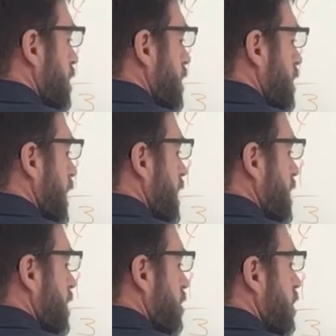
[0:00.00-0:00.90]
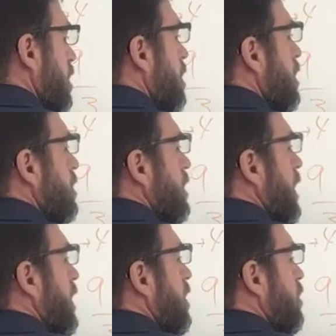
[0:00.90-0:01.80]
Negative. It's a
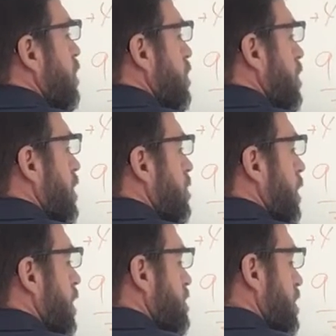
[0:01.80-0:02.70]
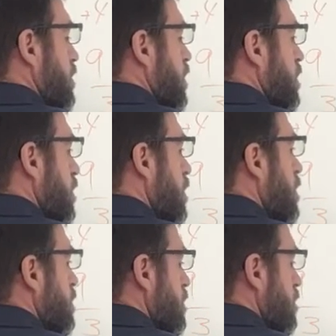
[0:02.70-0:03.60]
negative here and a positive here,
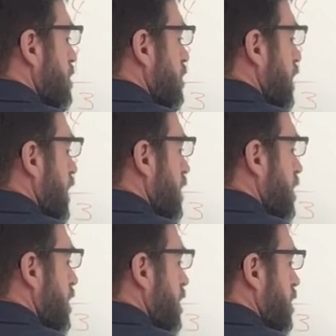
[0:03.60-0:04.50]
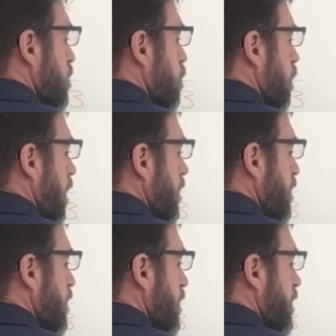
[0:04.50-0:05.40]
so divide
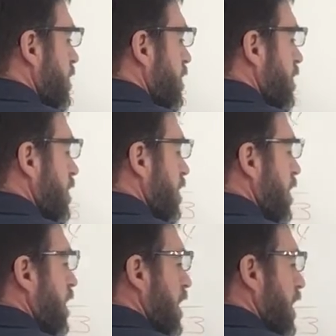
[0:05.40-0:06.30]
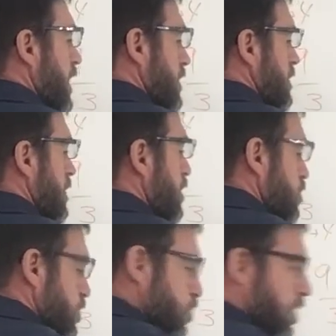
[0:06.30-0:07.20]
1/3. X
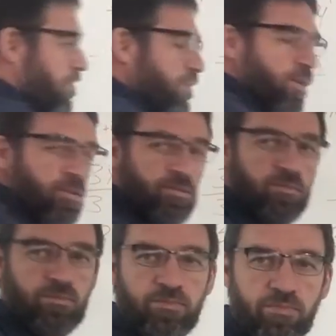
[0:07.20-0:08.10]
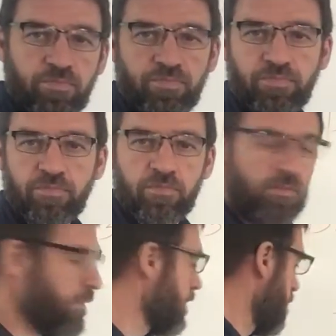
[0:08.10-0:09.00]
equals 1/3,
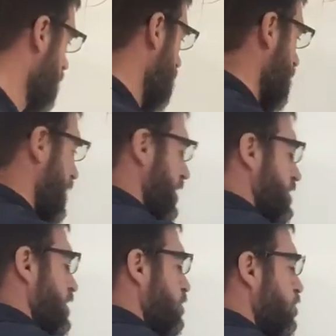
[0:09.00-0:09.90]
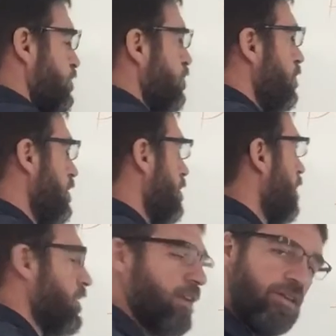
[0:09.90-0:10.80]
and x equals 3.
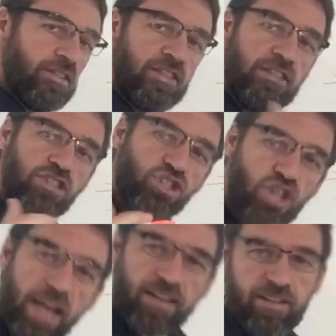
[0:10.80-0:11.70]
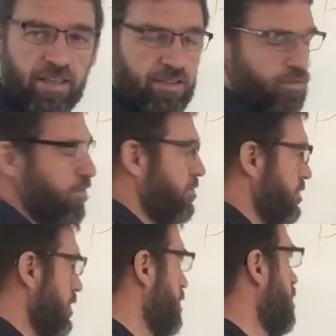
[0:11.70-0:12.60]
Now it says check the answer
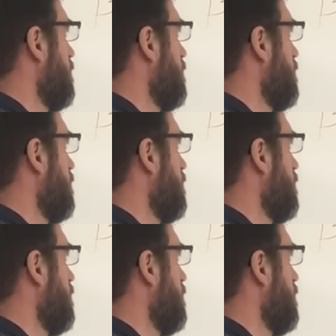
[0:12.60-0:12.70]
to see